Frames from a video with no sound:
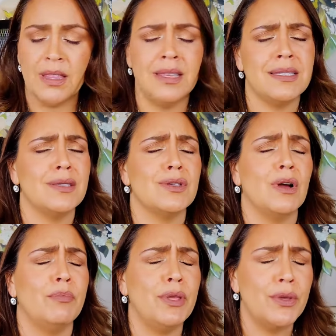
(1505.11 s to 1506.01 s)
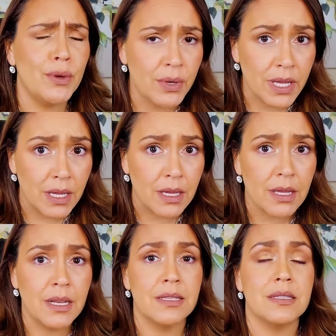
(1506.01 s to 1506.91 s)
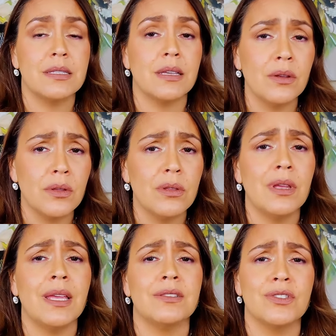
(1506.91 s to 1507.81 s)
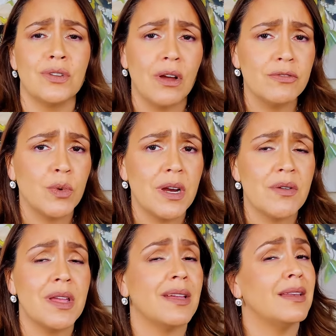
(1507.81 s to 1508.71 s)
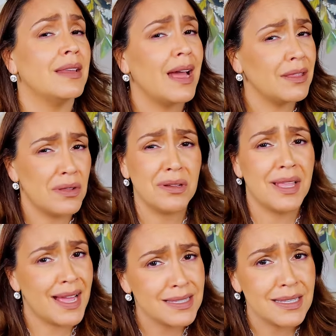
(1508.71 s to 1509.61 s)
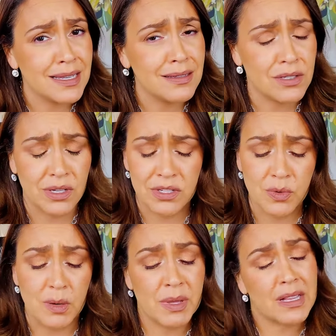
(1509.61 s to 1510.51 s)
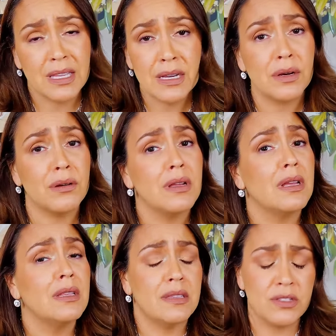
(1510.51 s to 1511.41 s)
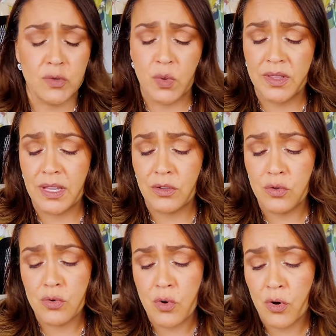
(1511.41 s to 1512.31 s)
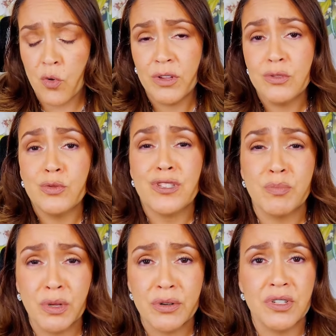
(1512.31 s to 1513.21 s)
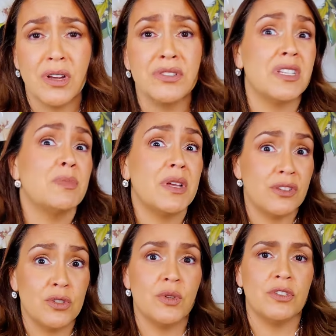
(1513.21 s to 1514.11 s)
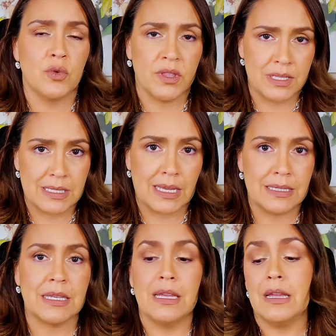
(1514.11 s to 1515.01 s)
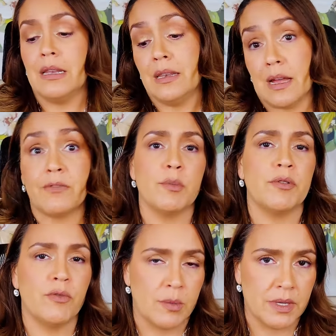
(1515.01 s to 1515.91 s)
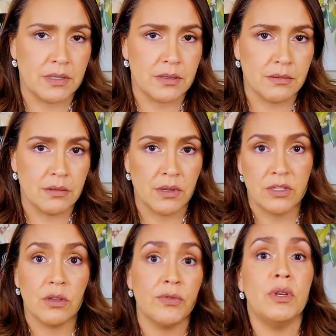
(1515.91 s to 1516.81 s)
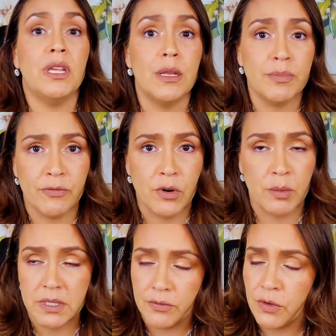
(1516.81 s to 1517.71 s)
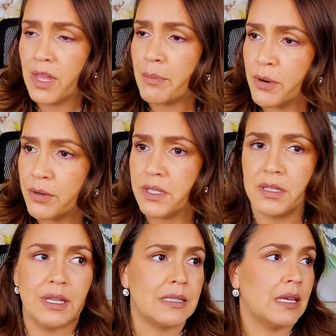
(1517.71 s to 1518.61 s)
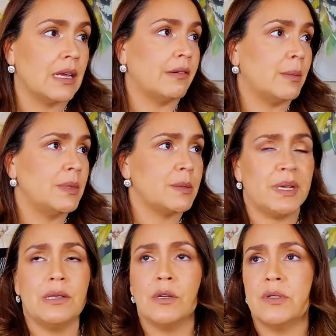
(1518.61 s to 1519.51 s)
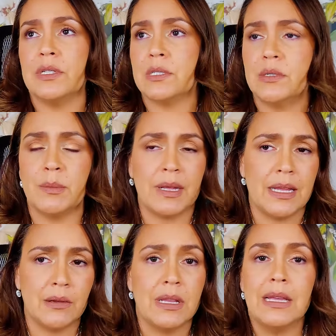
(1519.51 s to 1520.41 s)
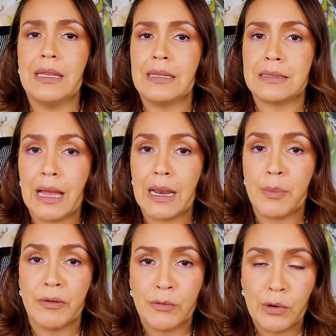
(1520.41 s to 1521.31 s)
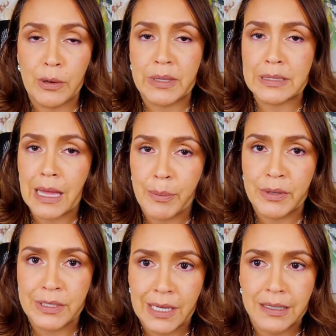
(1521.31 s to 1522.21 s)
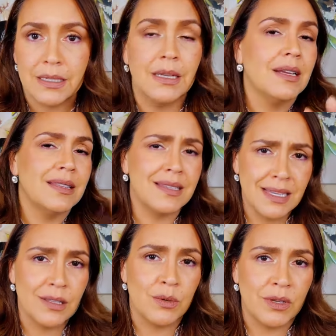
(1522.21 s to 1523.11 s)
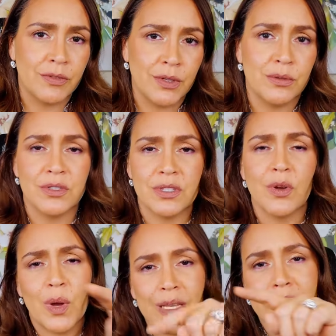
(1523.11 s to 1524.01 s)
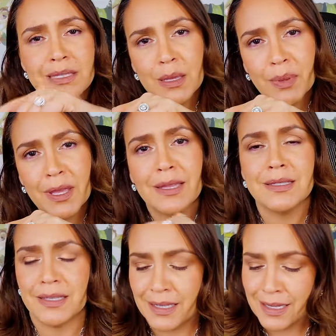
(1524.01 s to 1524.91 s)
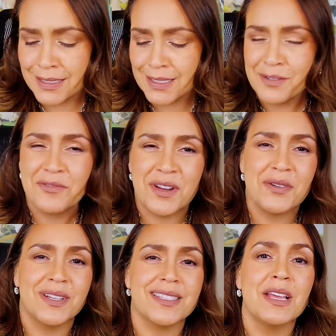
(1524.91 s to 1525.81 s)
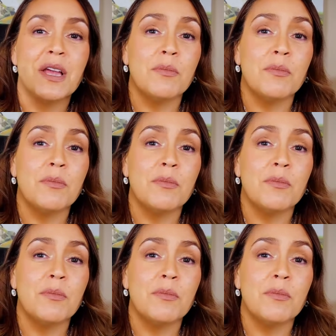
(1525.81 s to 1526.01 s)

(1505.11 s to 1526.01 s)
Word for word: And this is a beauty. It is subtle and soft wearing and not long lasting. So I just want to be clear. This is one that you are going to splurge on just because you enjoy the scent, not for performance. Okay, so if you need performance, if you're that person that's like, if I'm gonna spend over a certain amount, it's gotta perform, it's gotta project, this ain't the one for you. Just go on and skip ahead to the next fragrance.